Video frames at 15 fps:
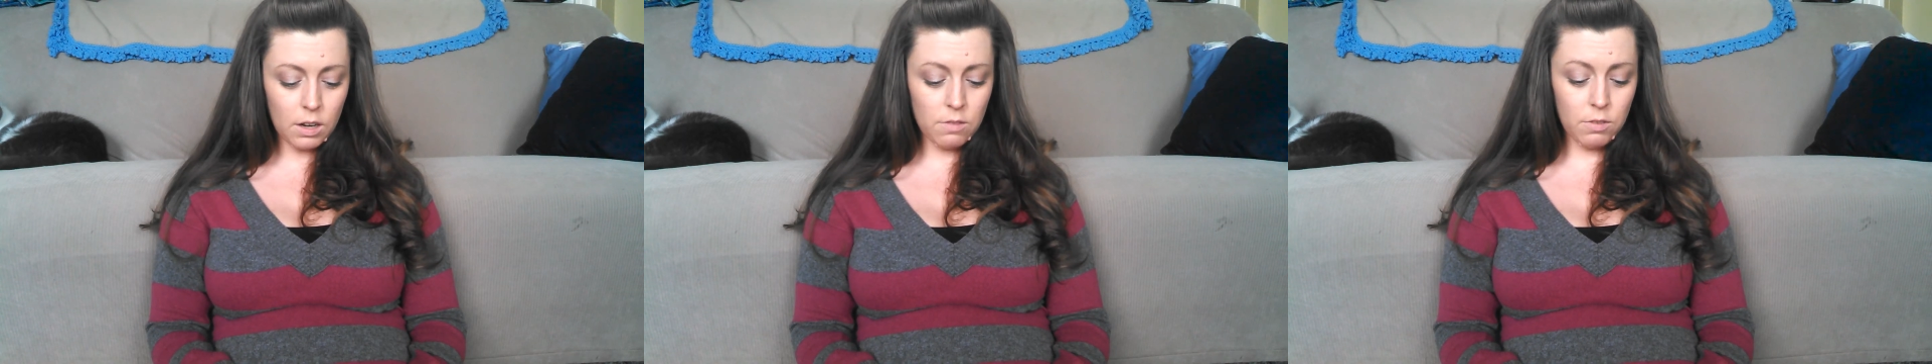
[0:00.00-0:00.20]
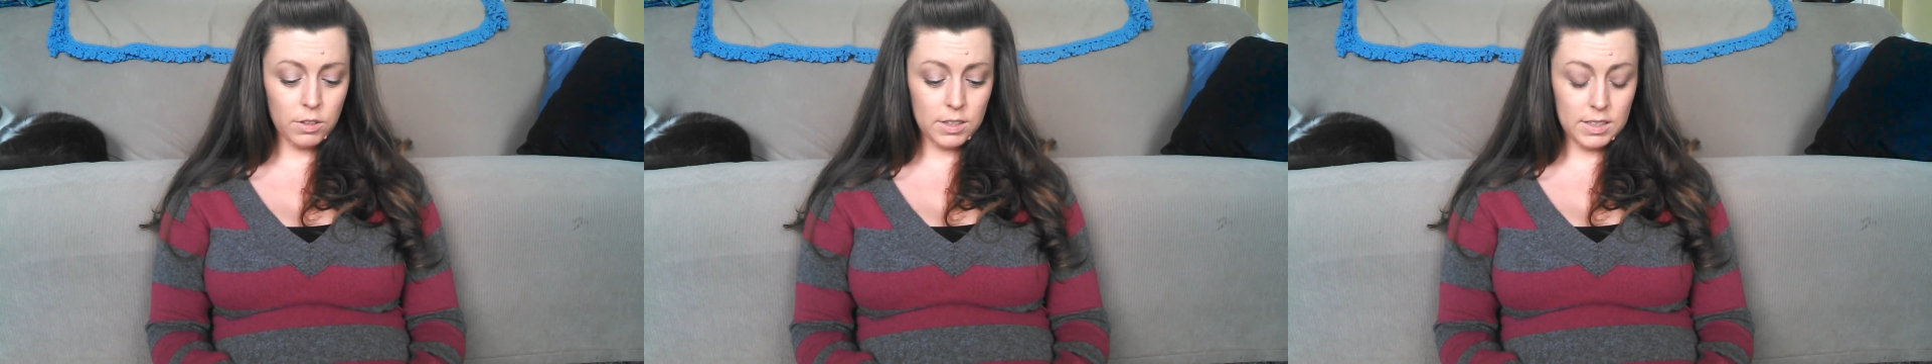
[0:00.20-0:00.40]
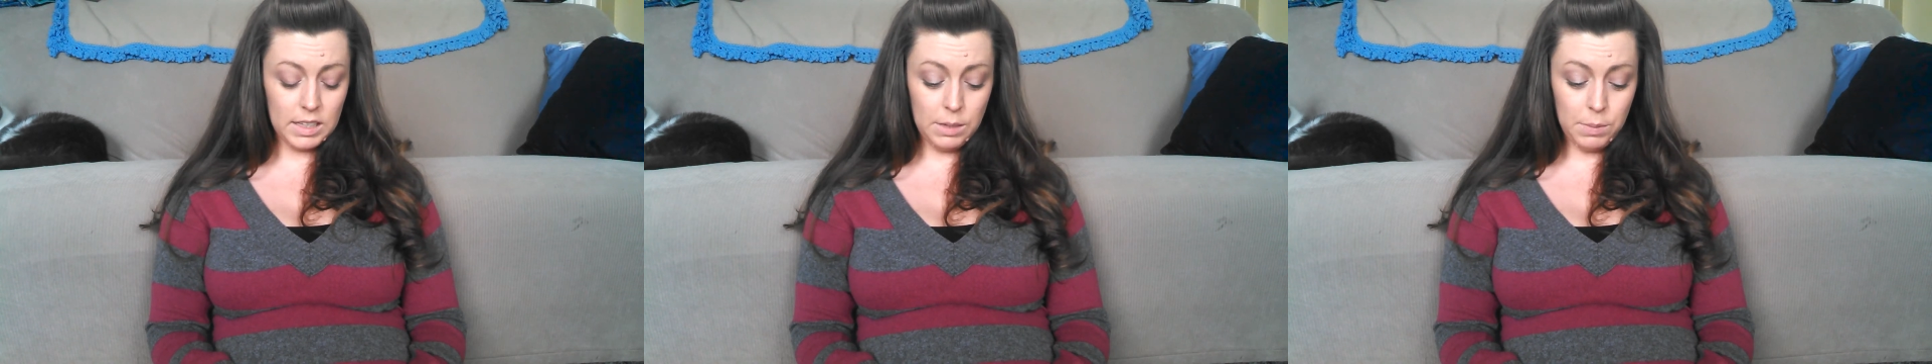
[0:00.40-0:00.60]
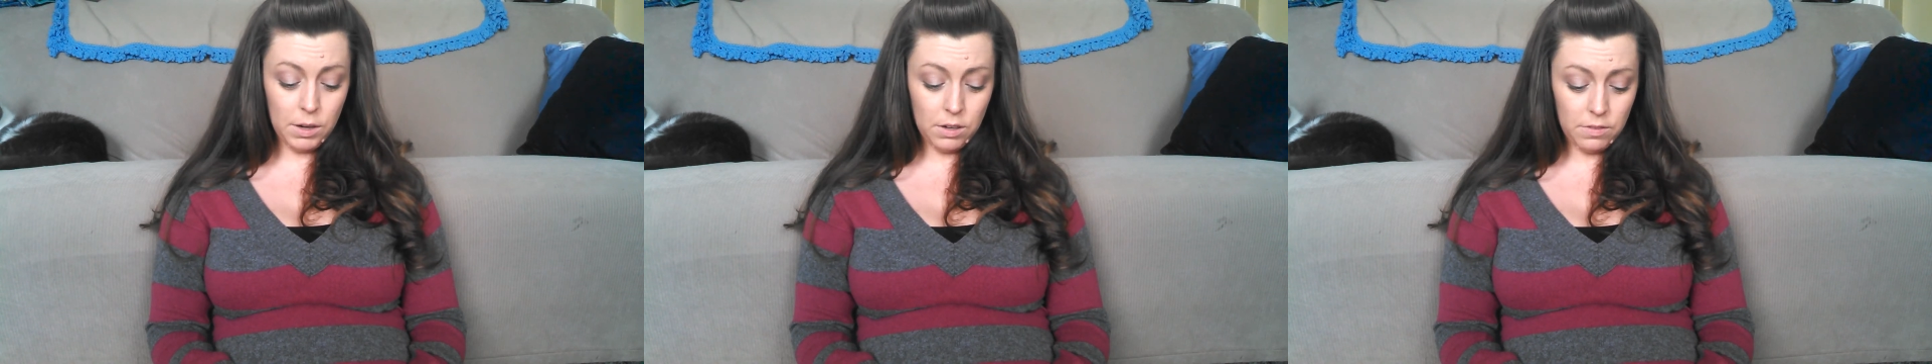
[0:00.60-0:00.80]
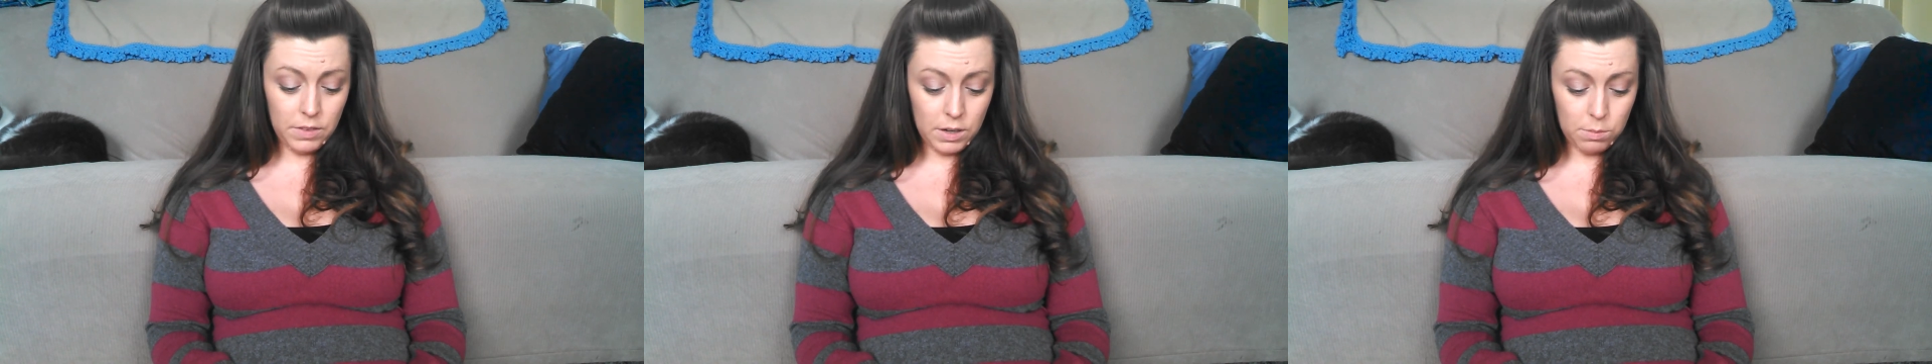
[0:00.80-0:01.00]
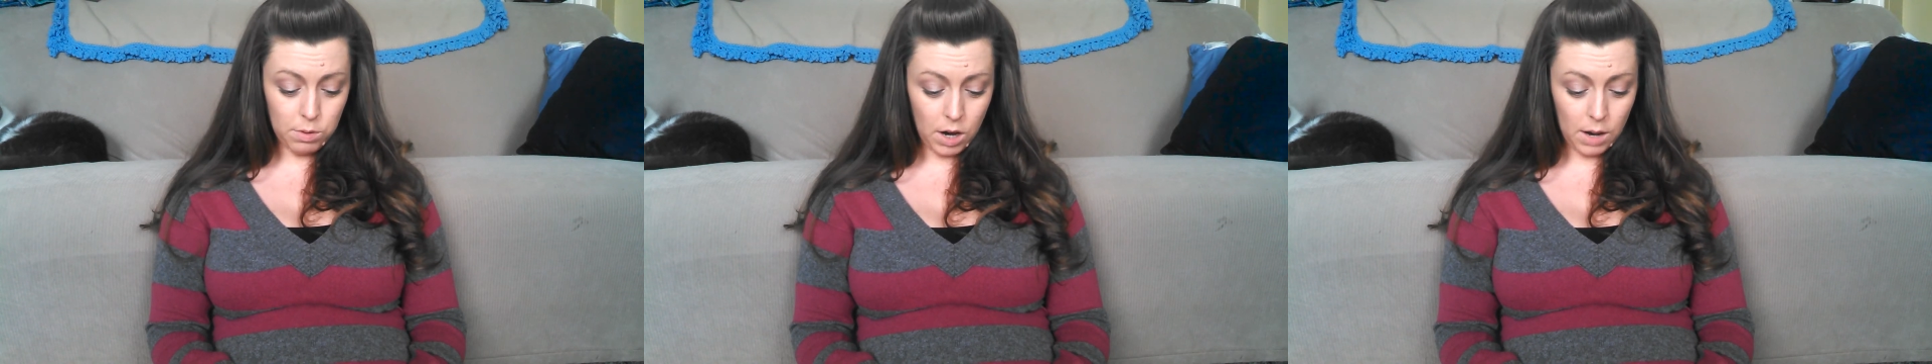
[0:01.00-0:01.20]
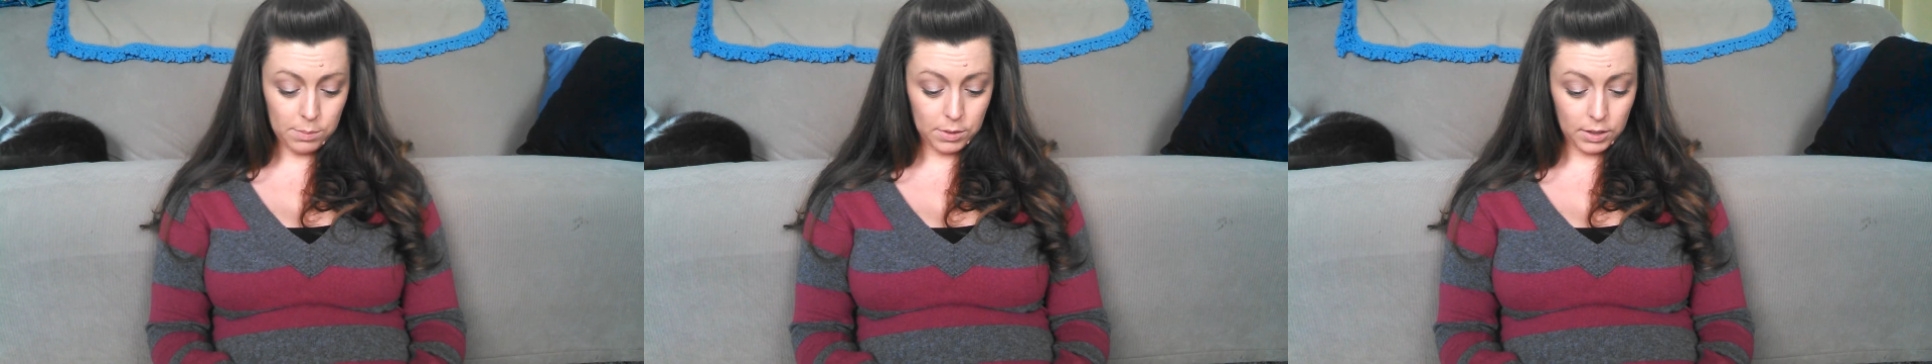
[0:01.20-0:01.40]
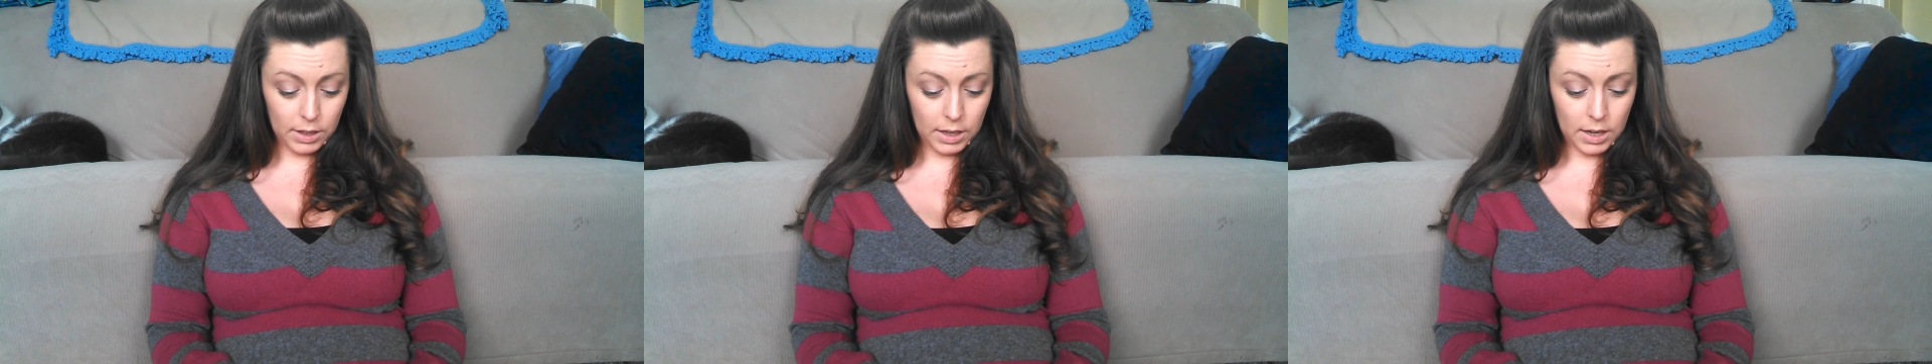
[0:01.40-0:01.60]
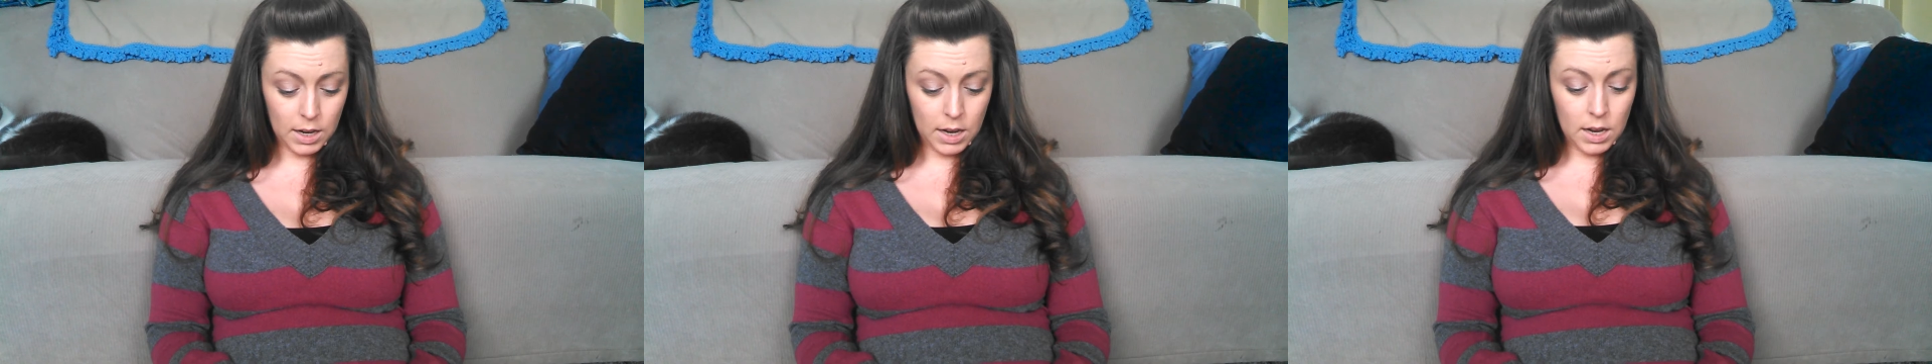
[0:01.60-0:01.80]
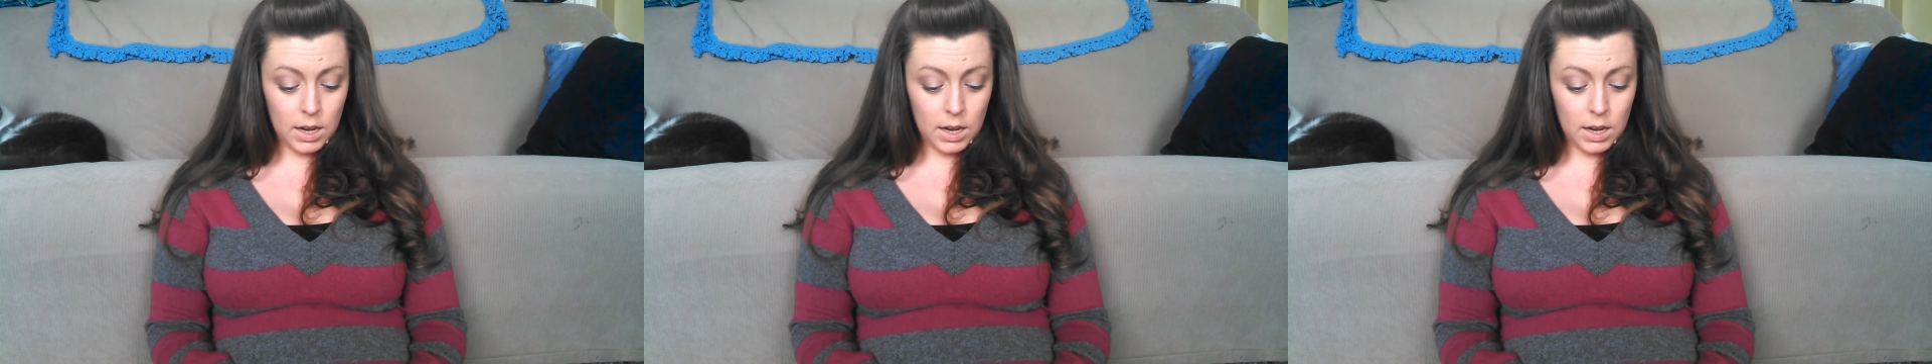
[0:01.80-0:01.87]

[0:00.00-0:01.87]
For the seatbelt to fit properly,